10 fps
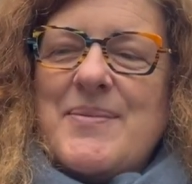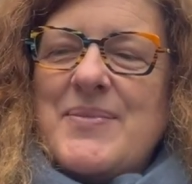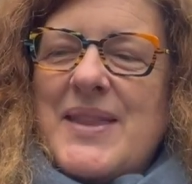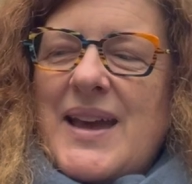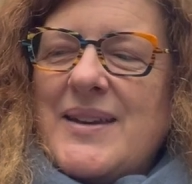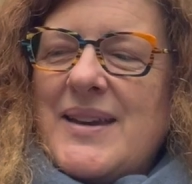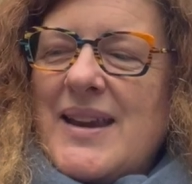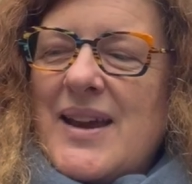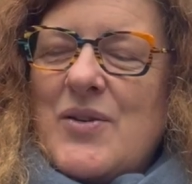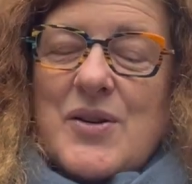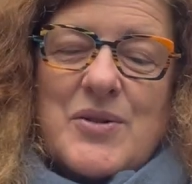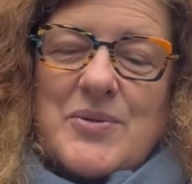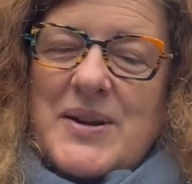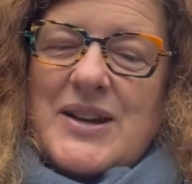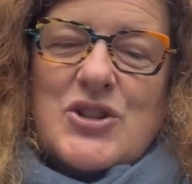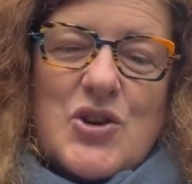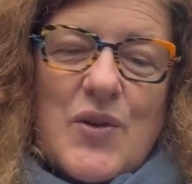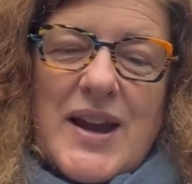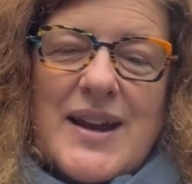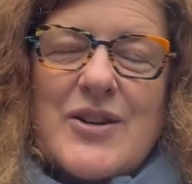then, or who would
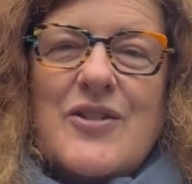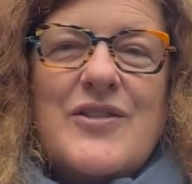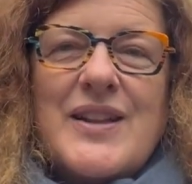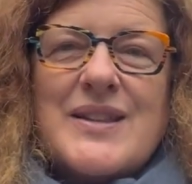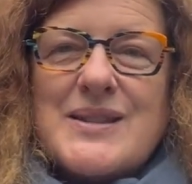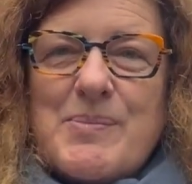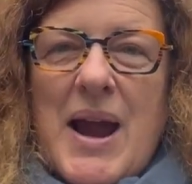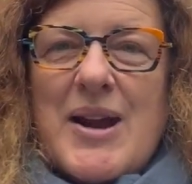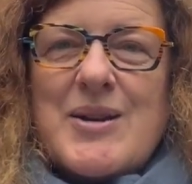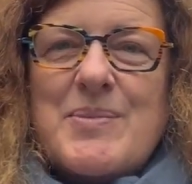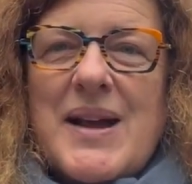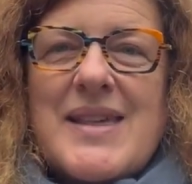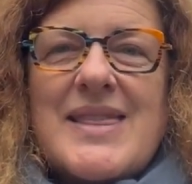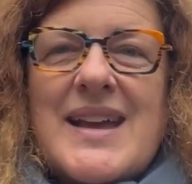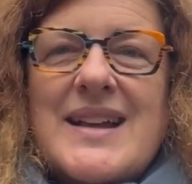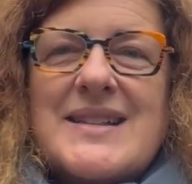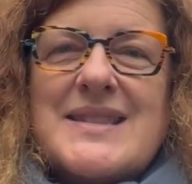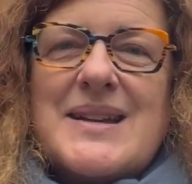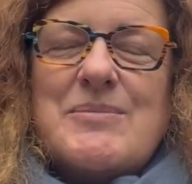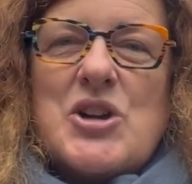enjoy it or feel inspired by the things
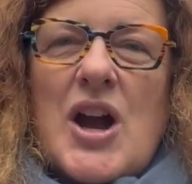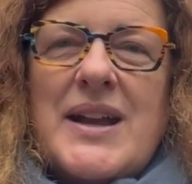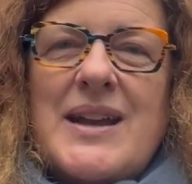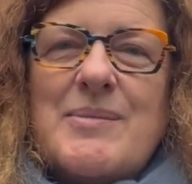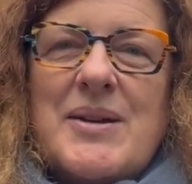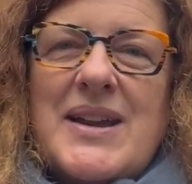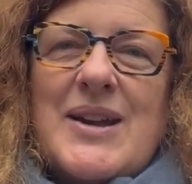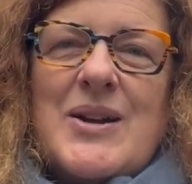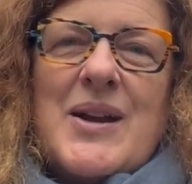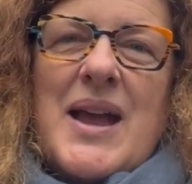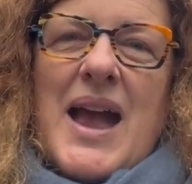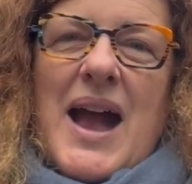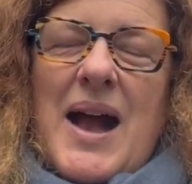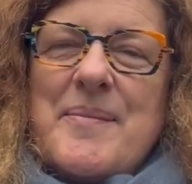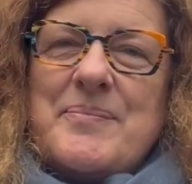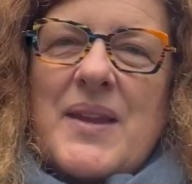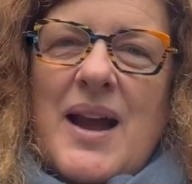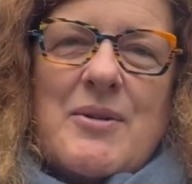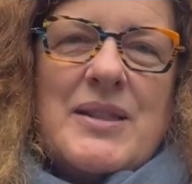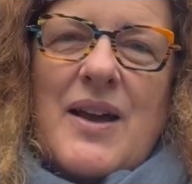that I'm talking about here,
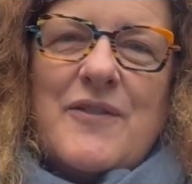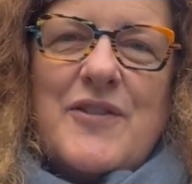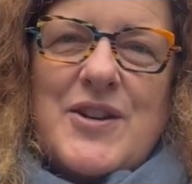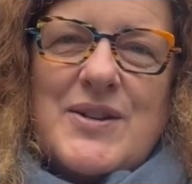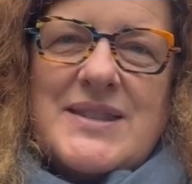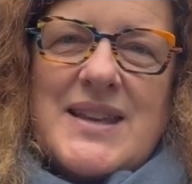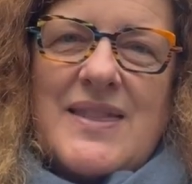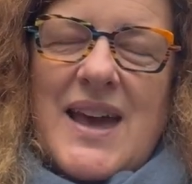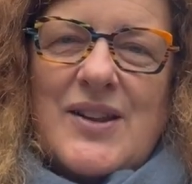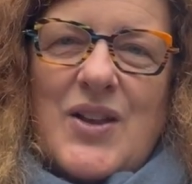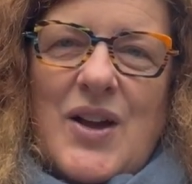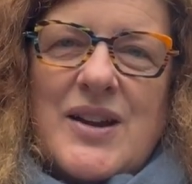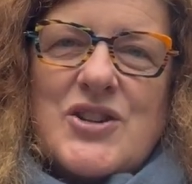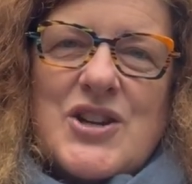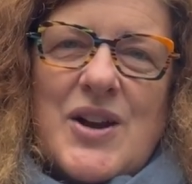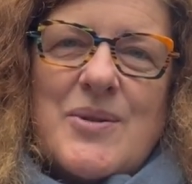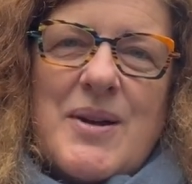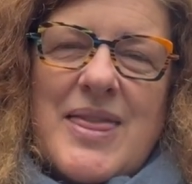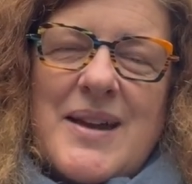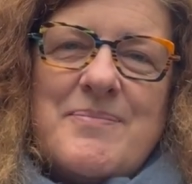I would love for you to send that along and share it
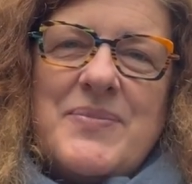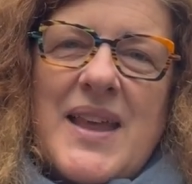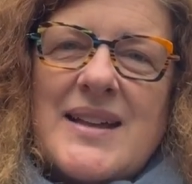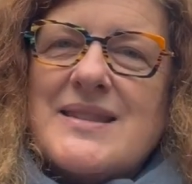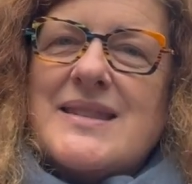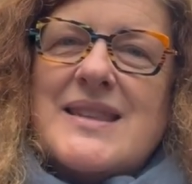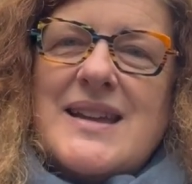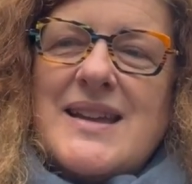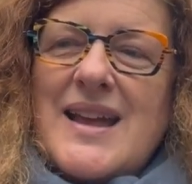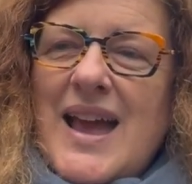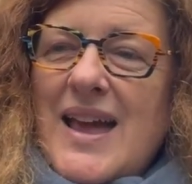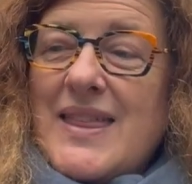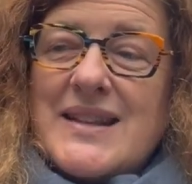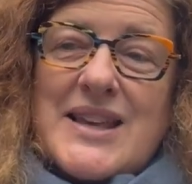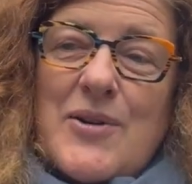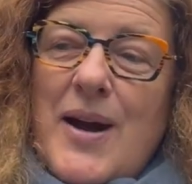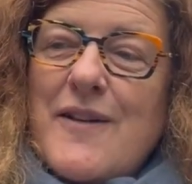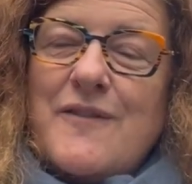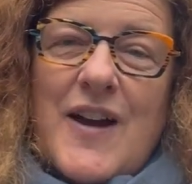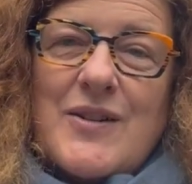with them. That's how I
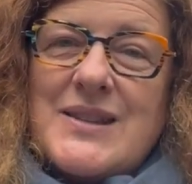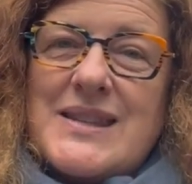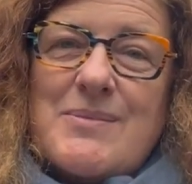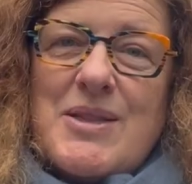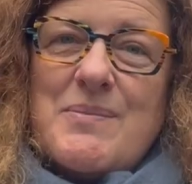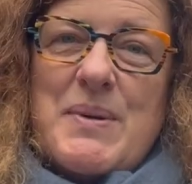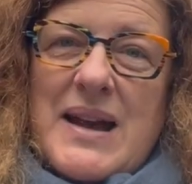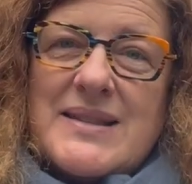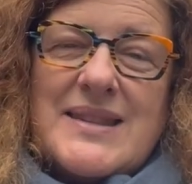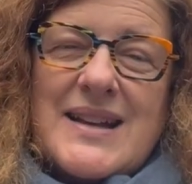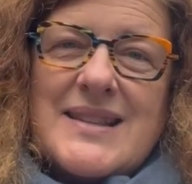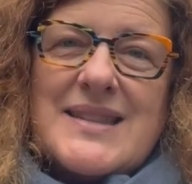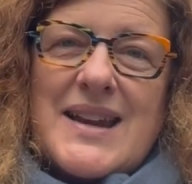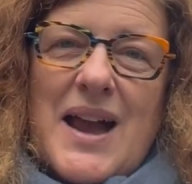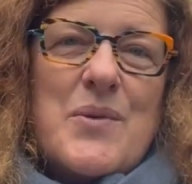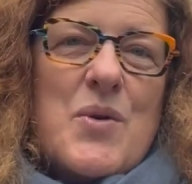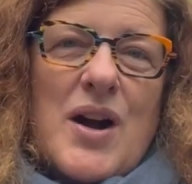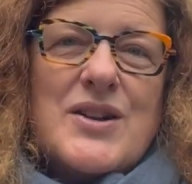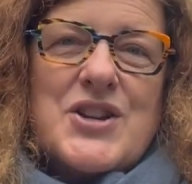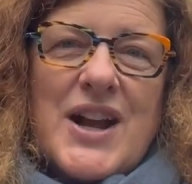found some of the best things that I
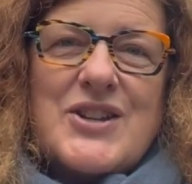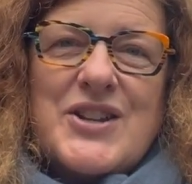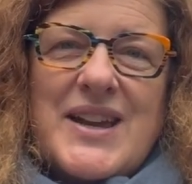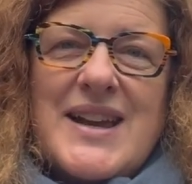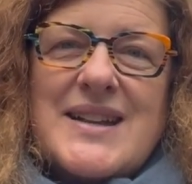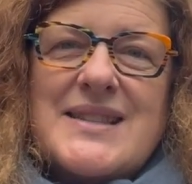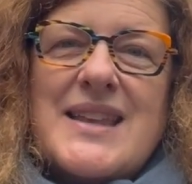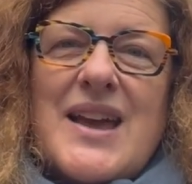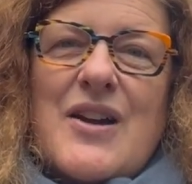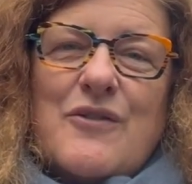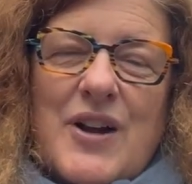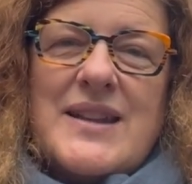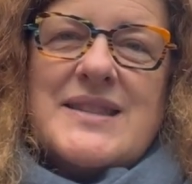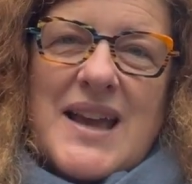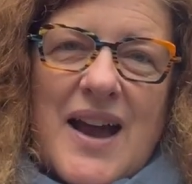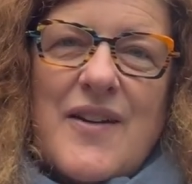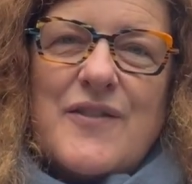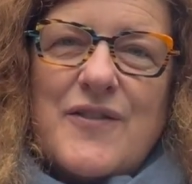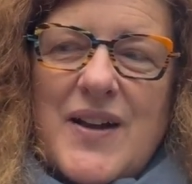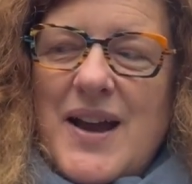watch, actually, is friends have
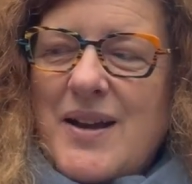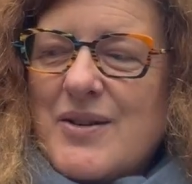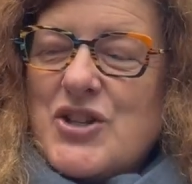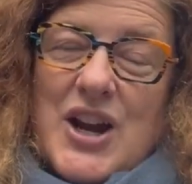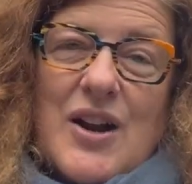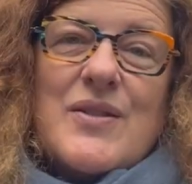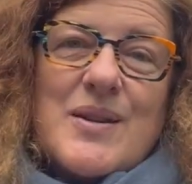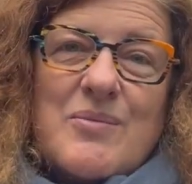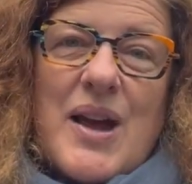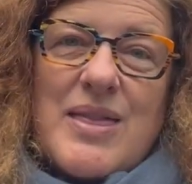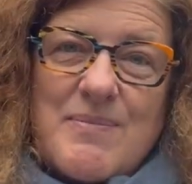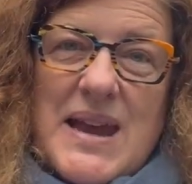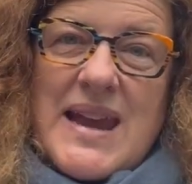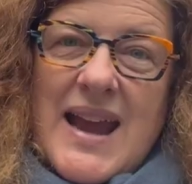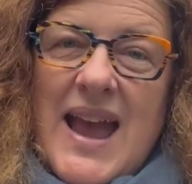shared them with me